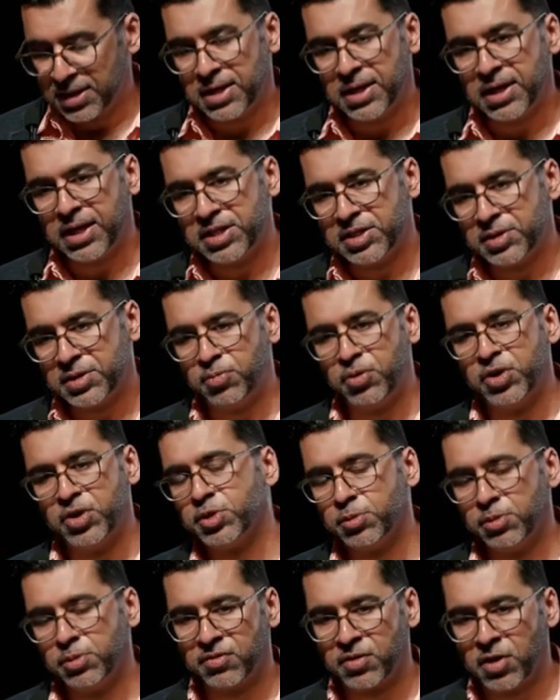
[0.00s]
is a
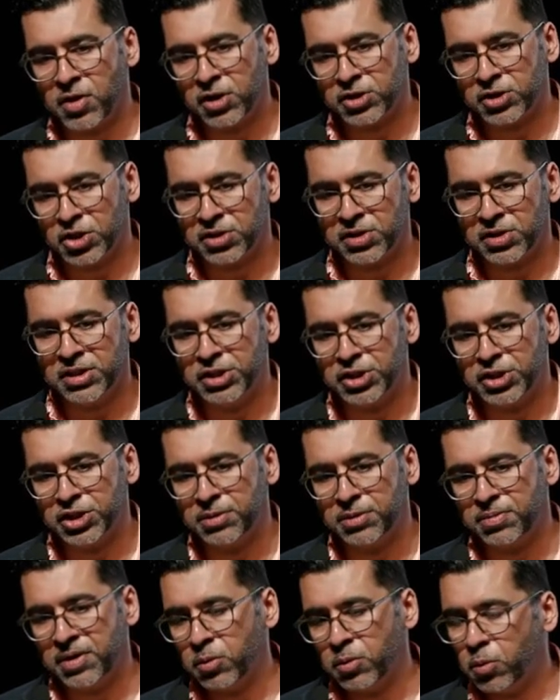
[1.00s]
principle of conscious leadership.
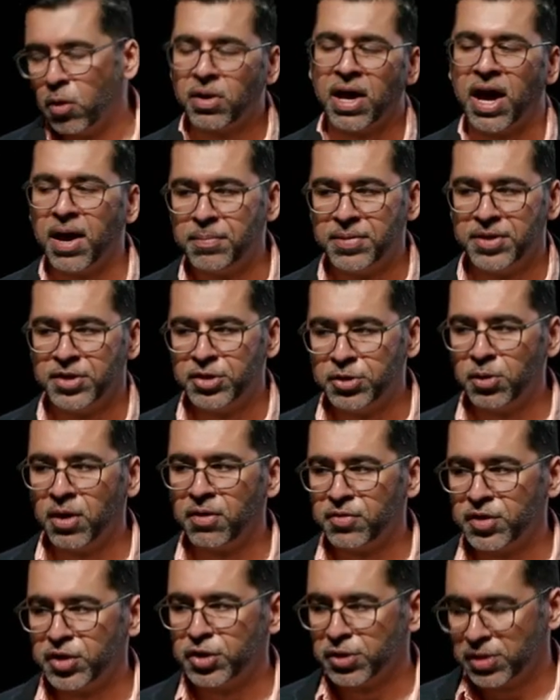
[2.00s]
It won't happen too
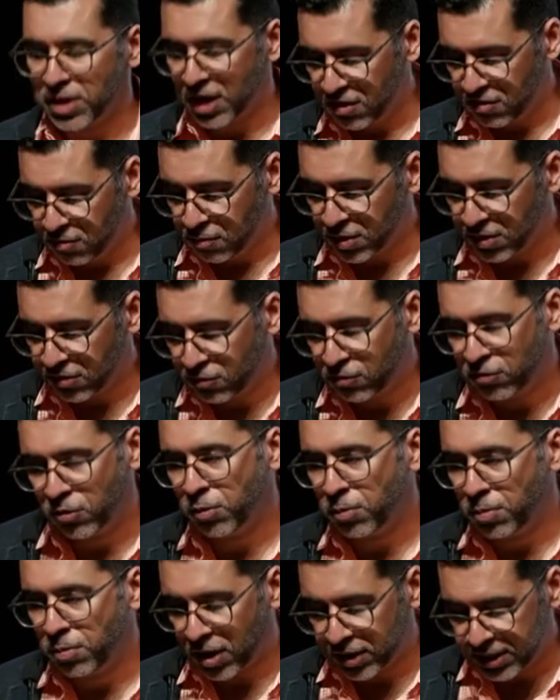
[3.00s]
often in your life, but a
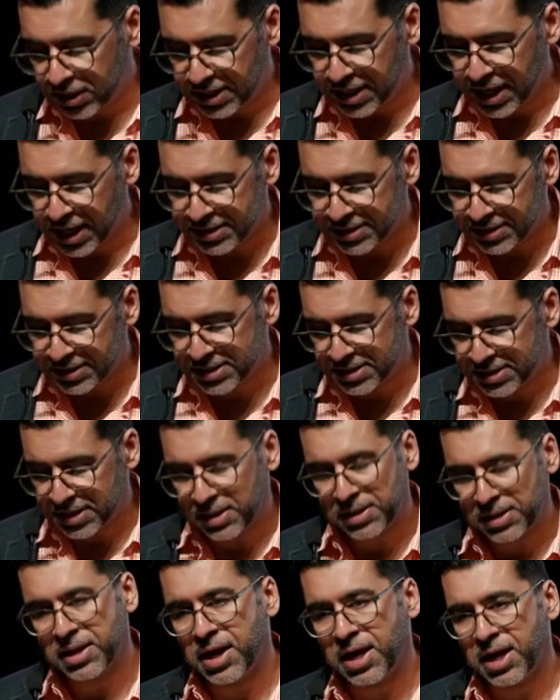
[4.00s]
full-body yes is a,
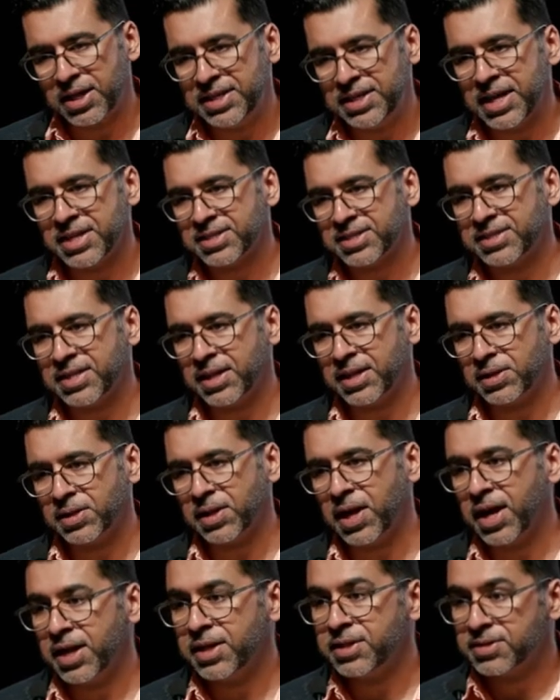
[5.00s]
a yes that
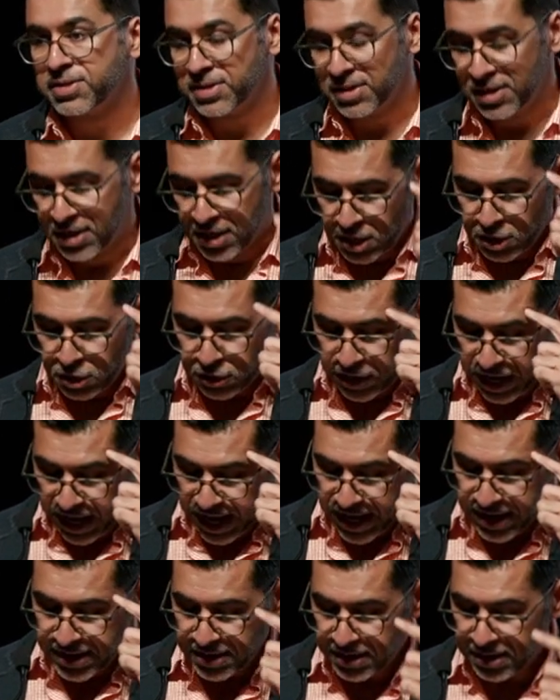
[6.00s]
aligns your
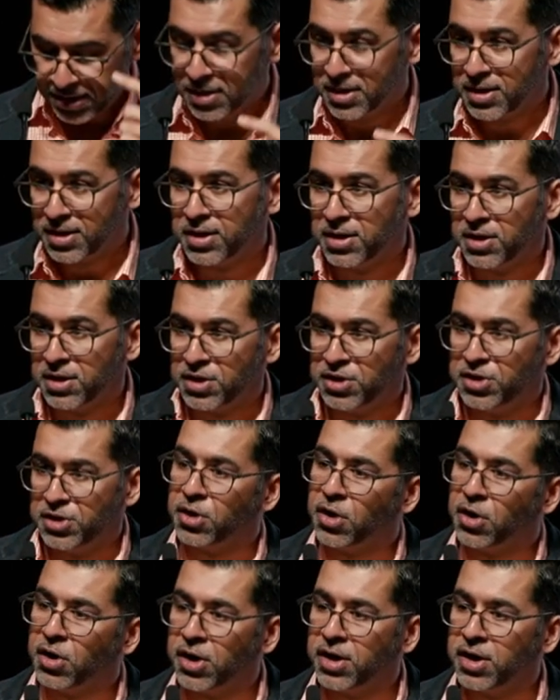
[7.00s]
head, your
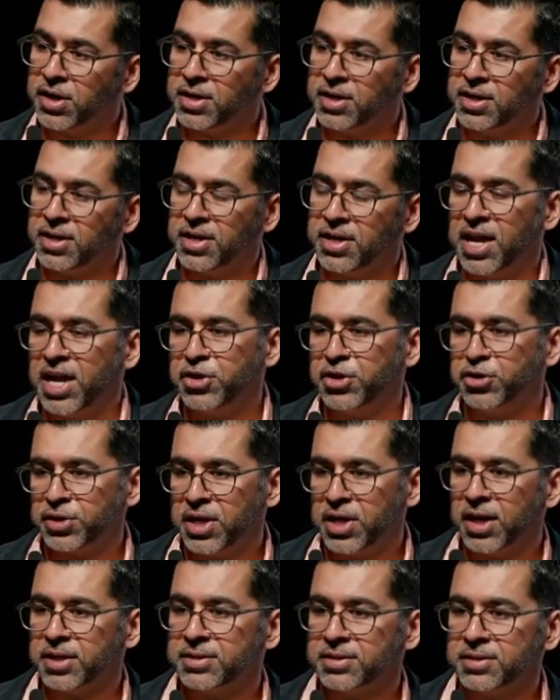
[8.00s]
heart, and your
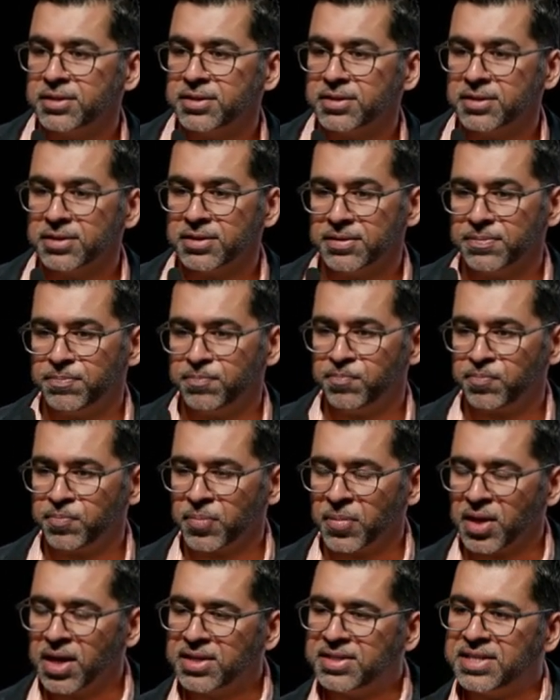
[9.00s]
guts.
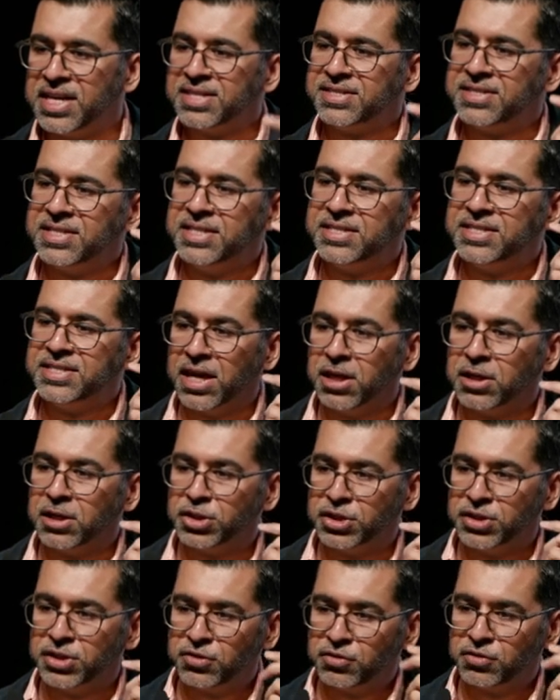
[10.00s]
It takes the
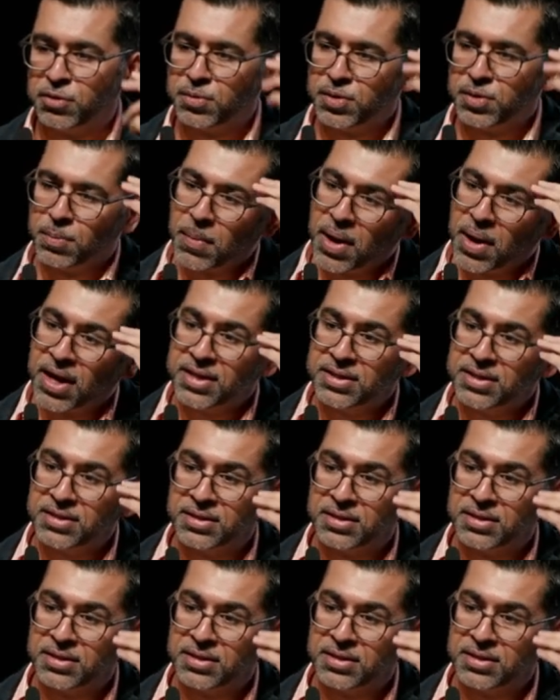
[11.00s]
intelligence from your mind,